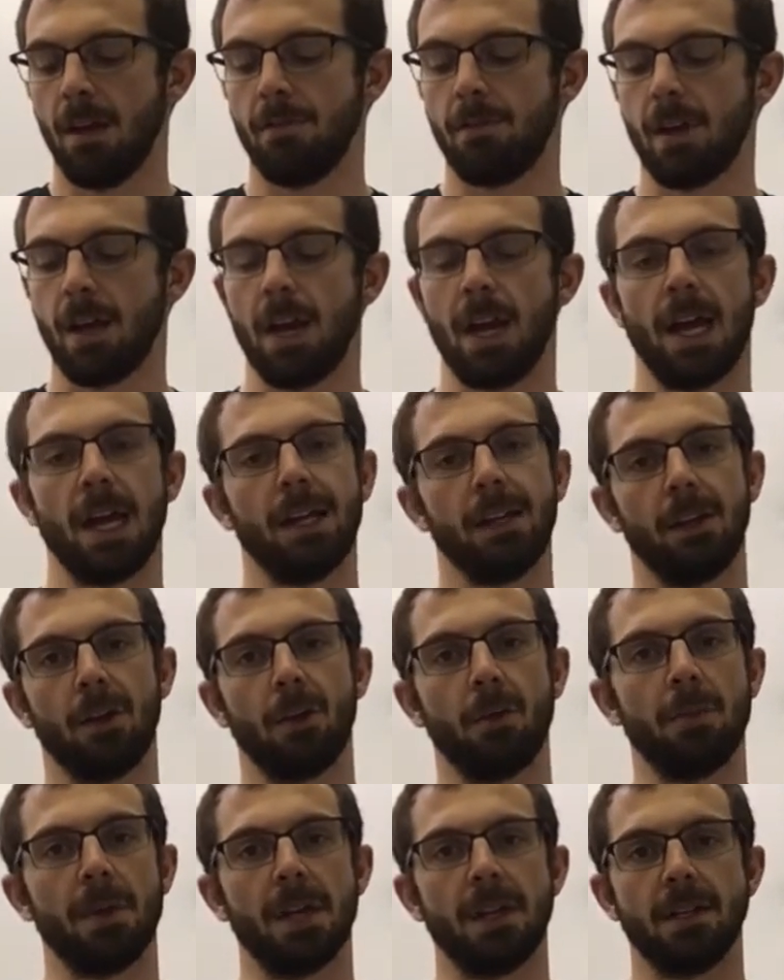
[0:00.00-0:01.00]
I've kind of had a
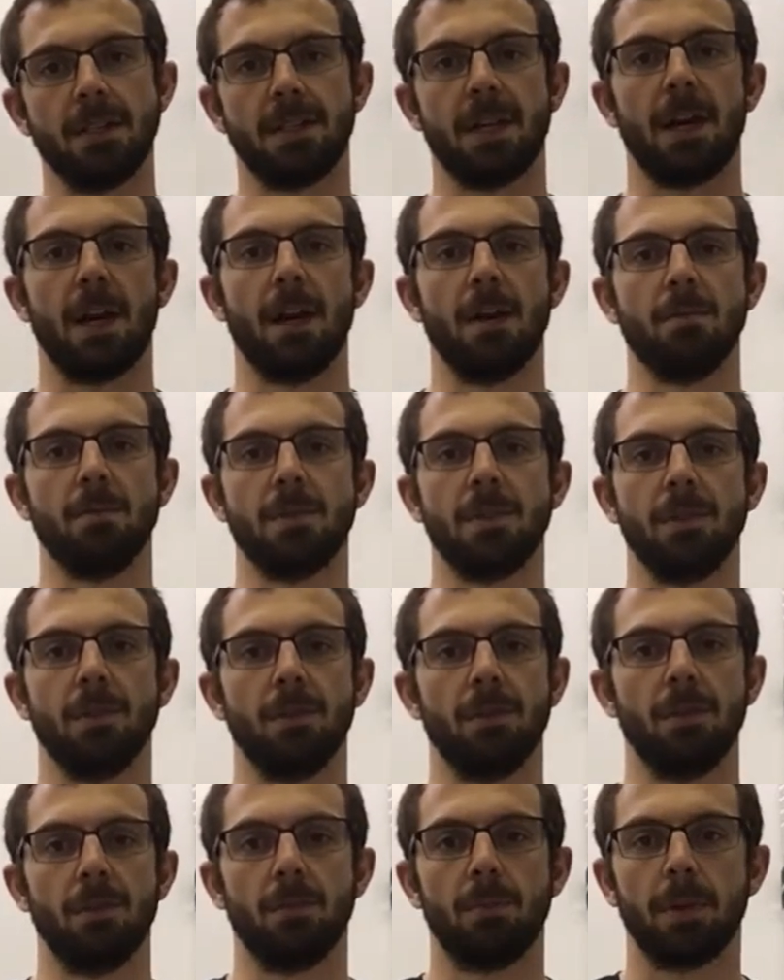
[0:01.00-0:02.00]
little bit of time to
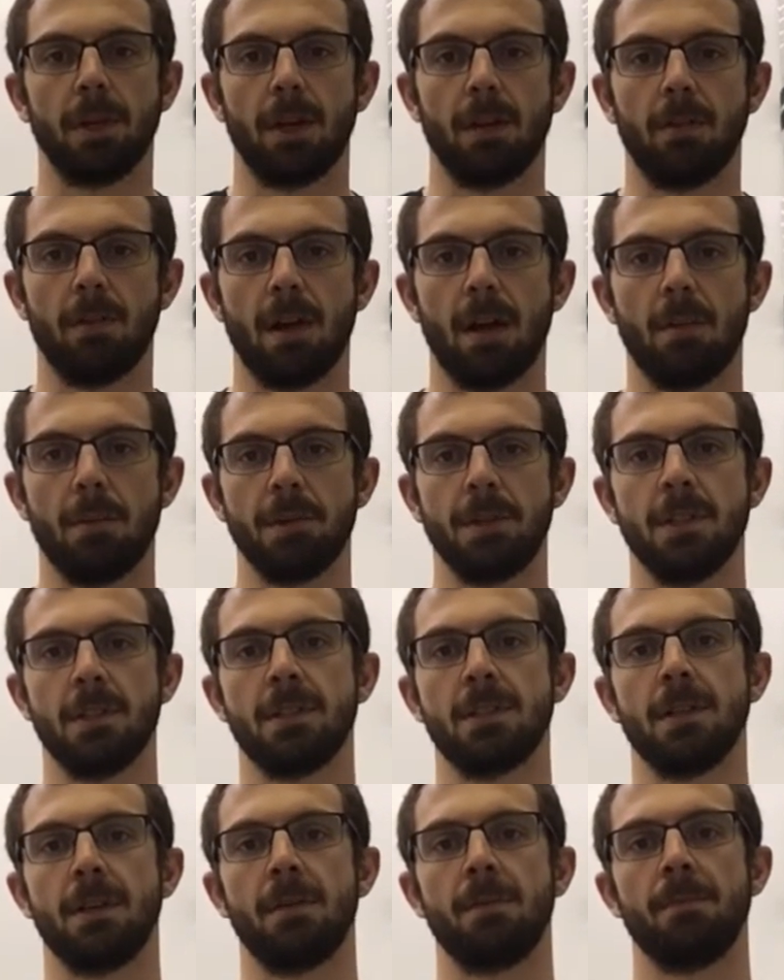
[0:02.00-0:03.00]
play around with it
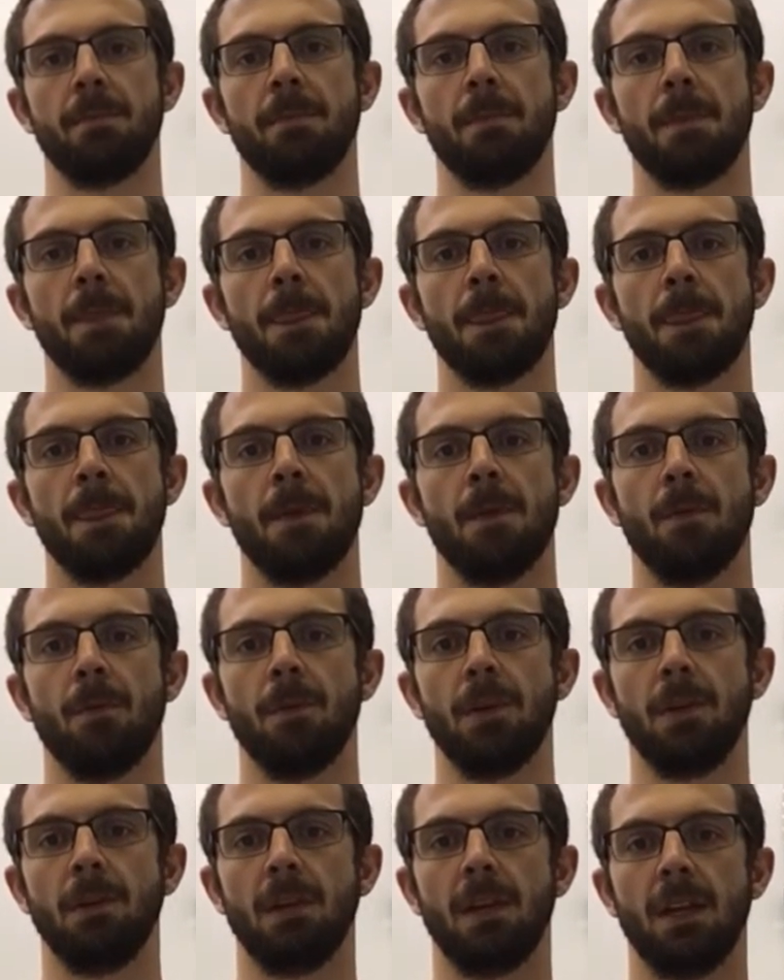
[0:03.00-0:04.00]
some.
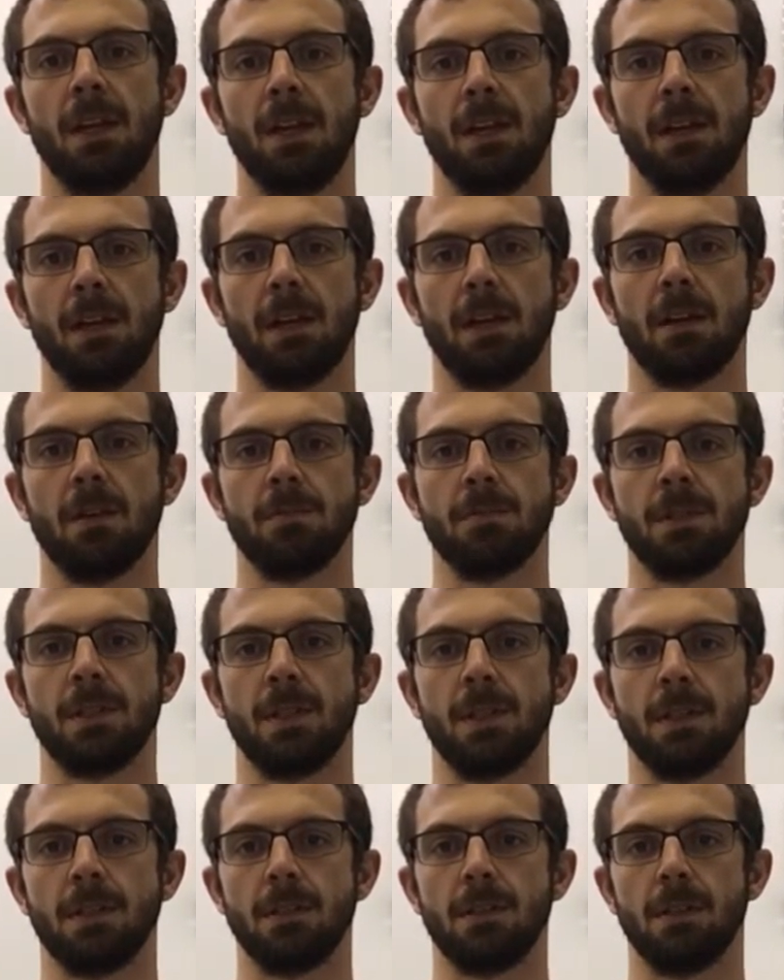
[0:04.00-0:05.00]
When you get it, it comes
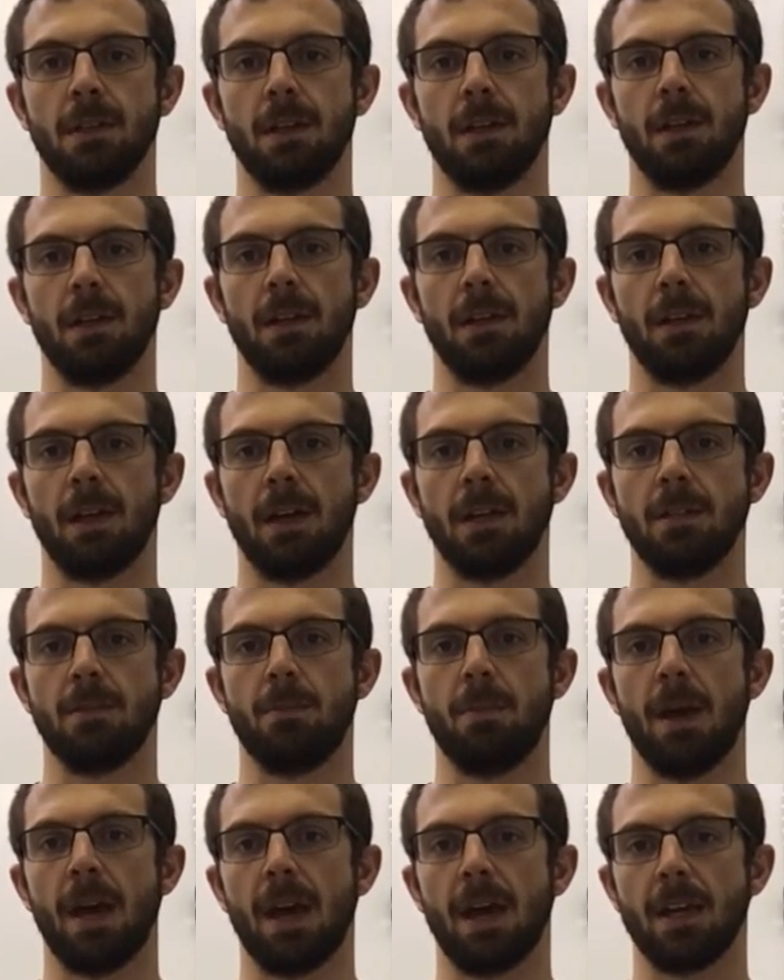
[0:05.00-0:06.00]
in this nice
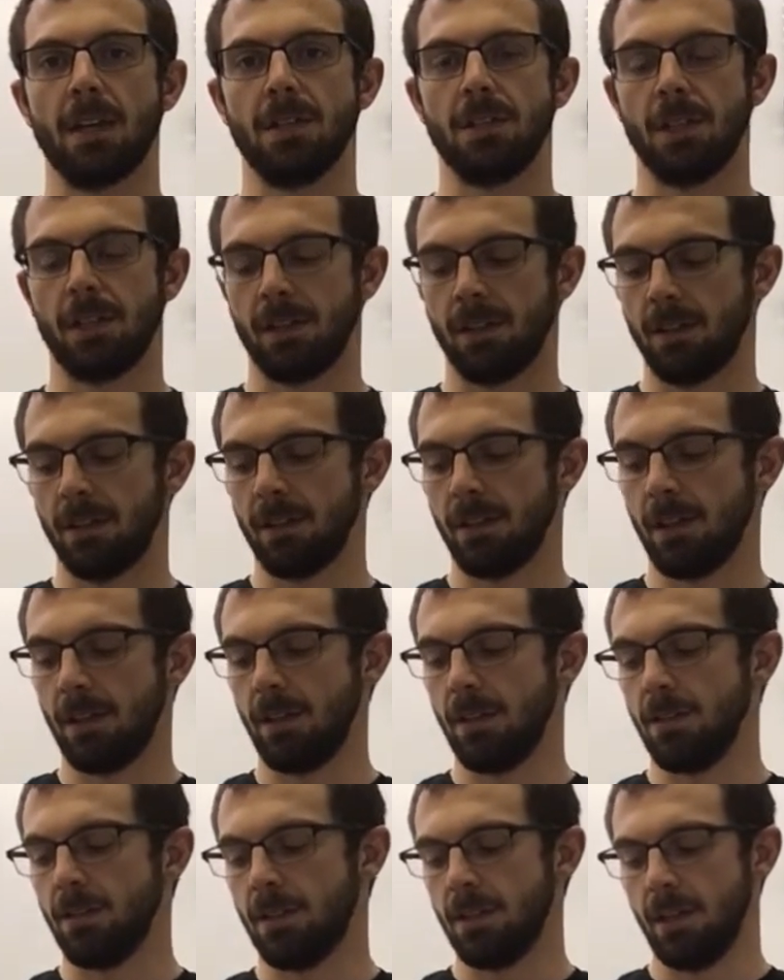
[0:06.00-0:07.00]
packaging like
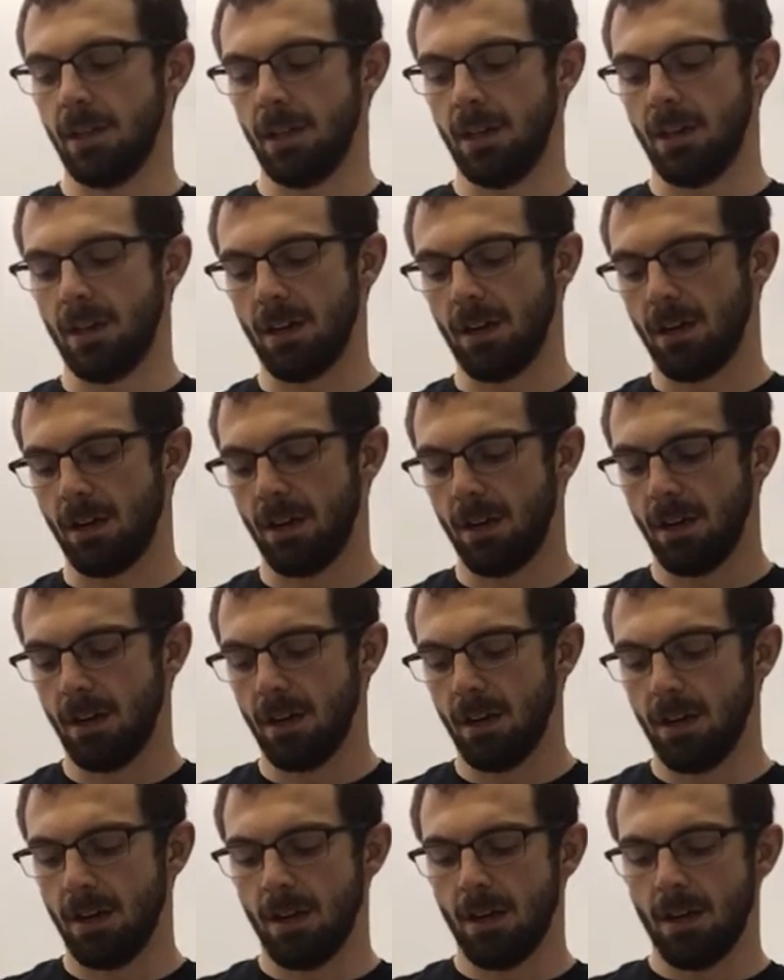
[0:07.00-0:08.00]
you see here,
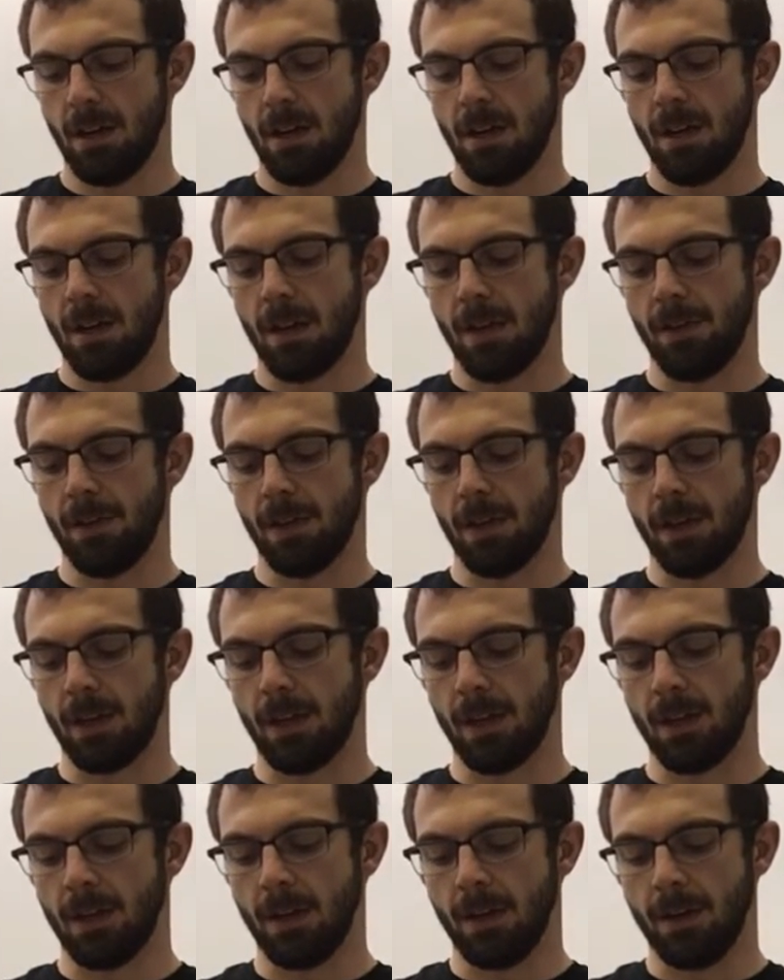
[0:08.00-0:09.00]
and
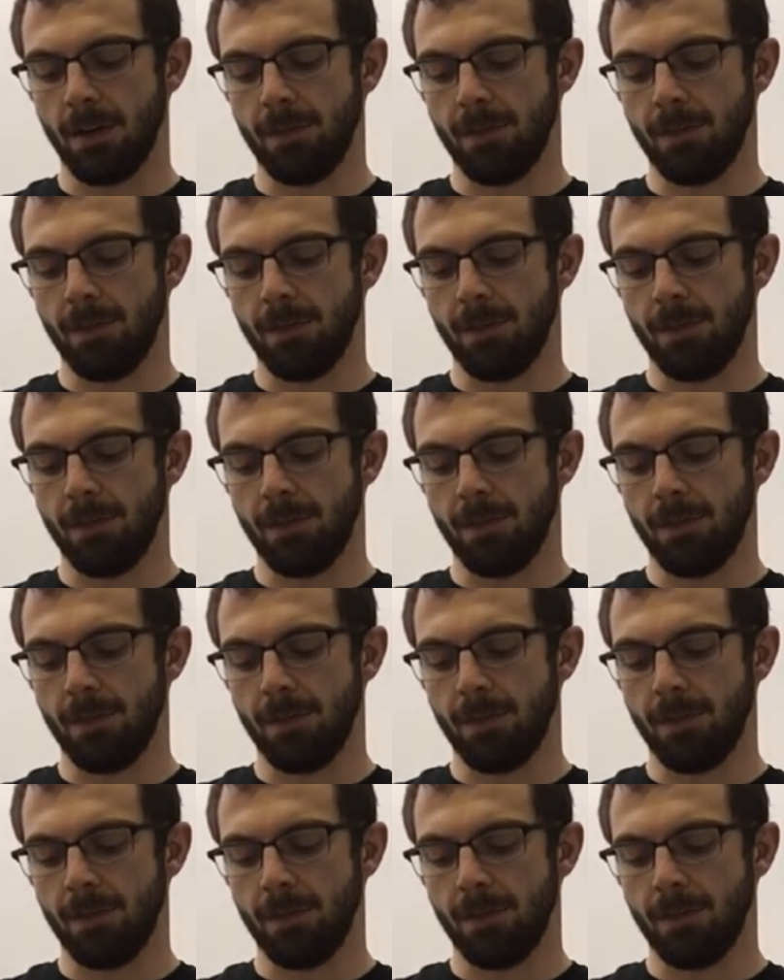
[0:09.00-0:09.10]
then